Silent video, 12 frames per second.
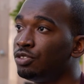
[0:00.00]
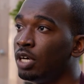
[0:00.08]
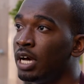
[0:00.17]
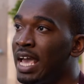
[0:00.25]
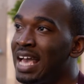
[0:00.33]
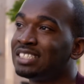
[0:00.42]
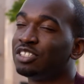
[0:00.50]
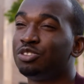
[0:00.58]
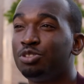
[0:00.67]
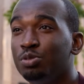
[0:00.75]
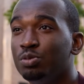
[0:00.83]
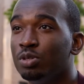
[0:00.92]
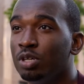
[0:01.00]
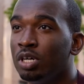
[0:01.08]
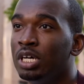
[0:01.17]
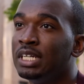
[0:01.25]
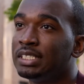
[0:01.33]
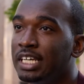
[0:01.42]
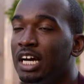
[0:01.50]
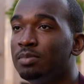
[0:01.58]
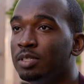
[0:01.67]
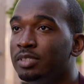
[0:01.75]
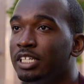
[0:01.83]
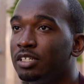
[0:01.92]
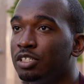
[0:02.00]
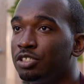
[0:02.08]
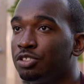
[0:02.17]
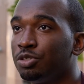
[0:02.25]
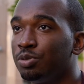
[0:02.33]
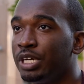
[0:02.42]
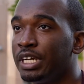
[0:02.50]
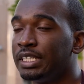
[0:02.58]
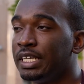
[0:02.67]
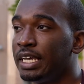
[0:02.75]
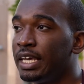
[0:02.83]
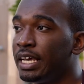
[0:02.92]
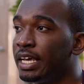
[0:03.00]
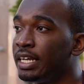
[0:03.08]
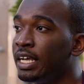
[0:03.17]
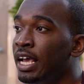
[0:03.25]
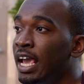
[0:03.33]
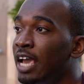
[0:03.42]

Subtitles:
as a tool to help them tell their story in the end.